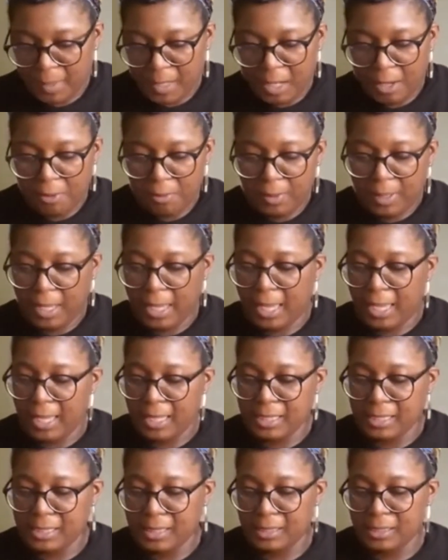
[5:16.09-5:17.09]

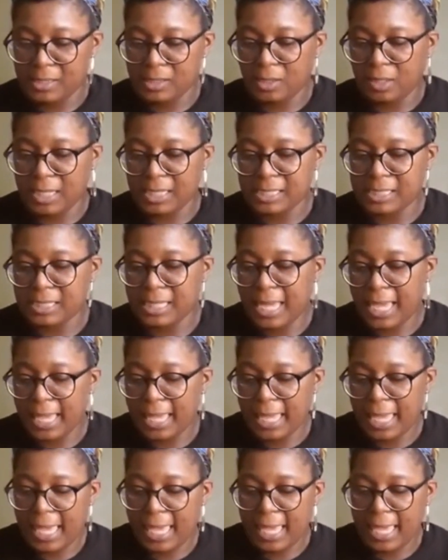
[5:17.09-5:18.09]
Okay, so that's that
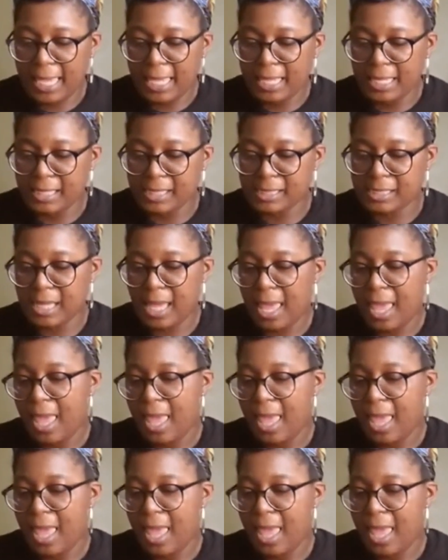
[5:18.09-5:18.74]
case.